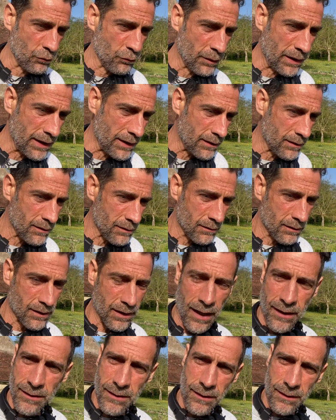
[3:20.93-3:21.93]
green
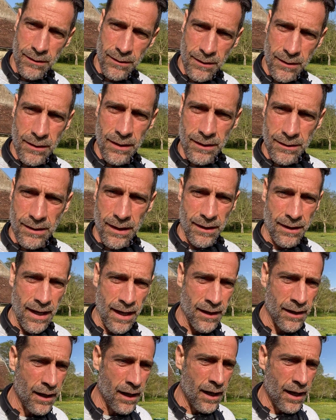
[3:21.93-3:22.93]
cuttings and things like that.